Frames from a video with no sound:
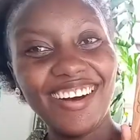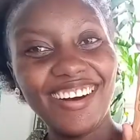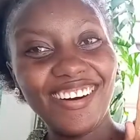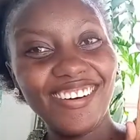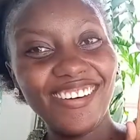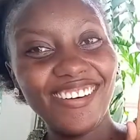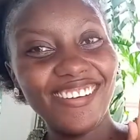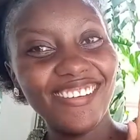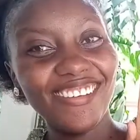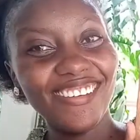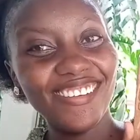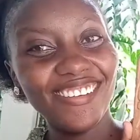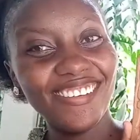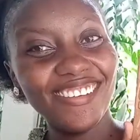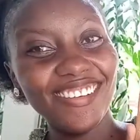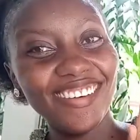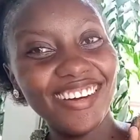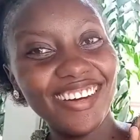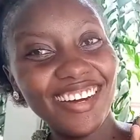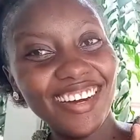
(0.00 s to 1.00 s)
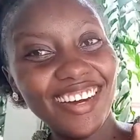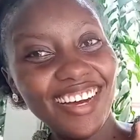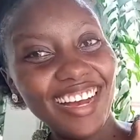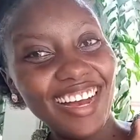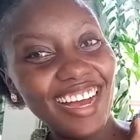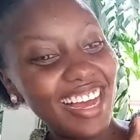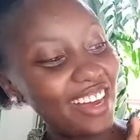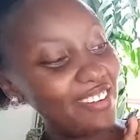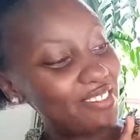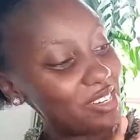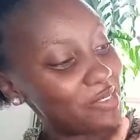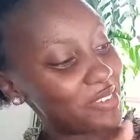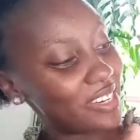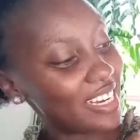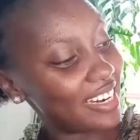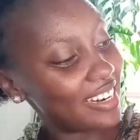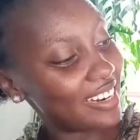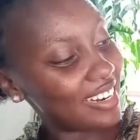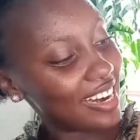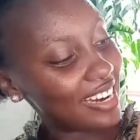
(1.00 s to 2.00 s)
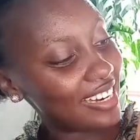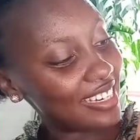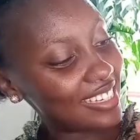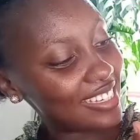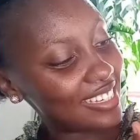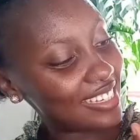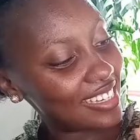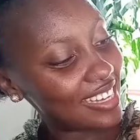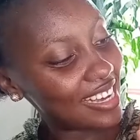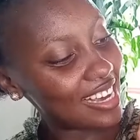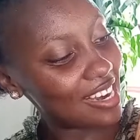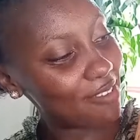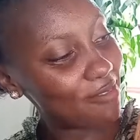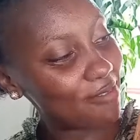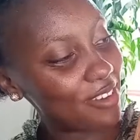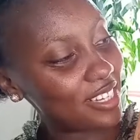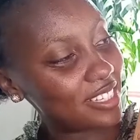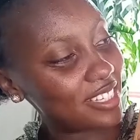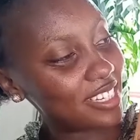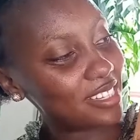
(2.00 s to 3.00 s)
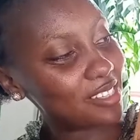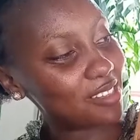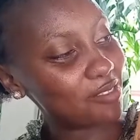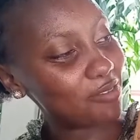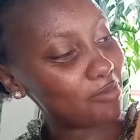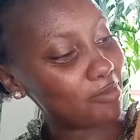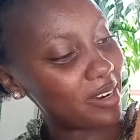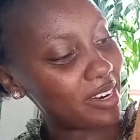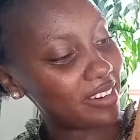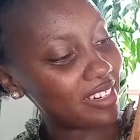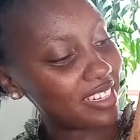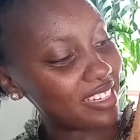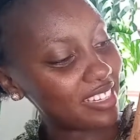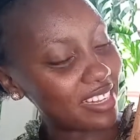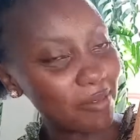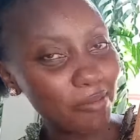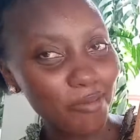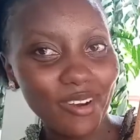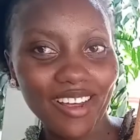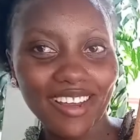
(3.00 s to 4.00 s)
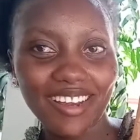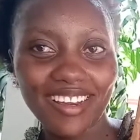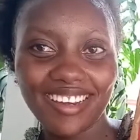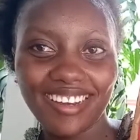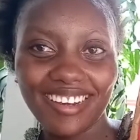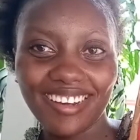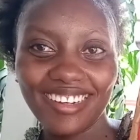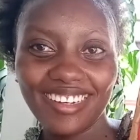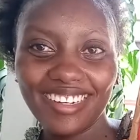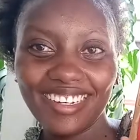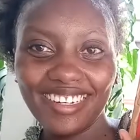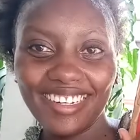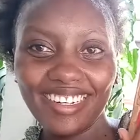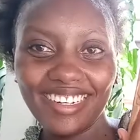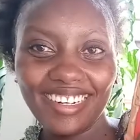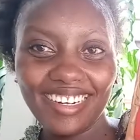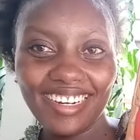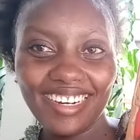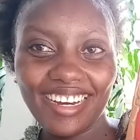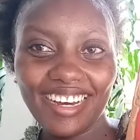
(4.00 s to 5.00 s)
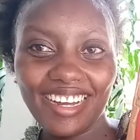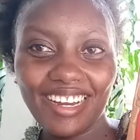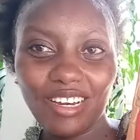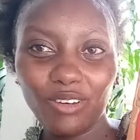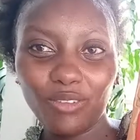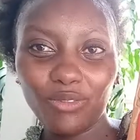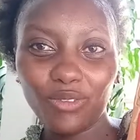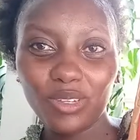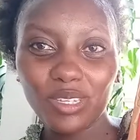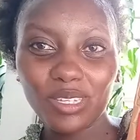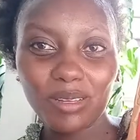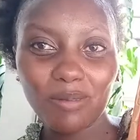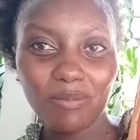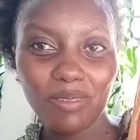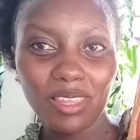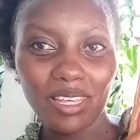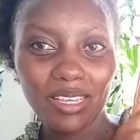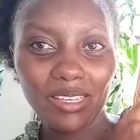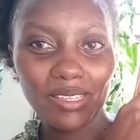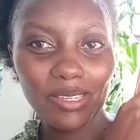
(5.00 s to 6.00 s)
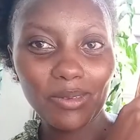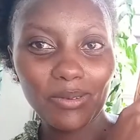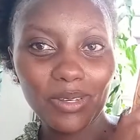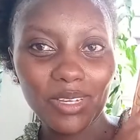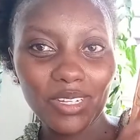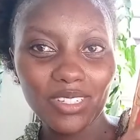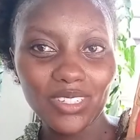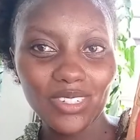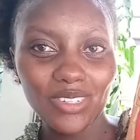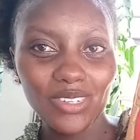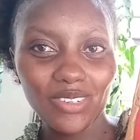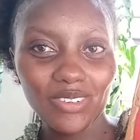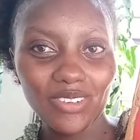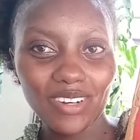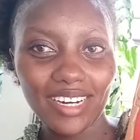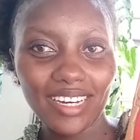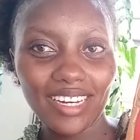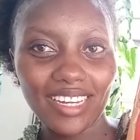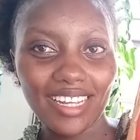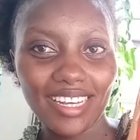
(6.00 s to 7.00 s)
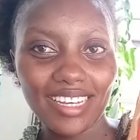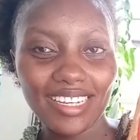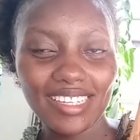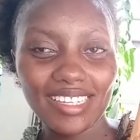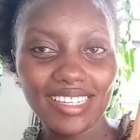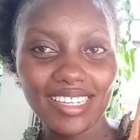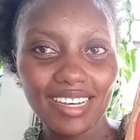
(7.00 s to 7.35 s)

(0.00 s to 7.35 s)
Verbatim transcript: Oh, I wish we can write adventures of Marie somewhere here. I'll look for something so you can just write this,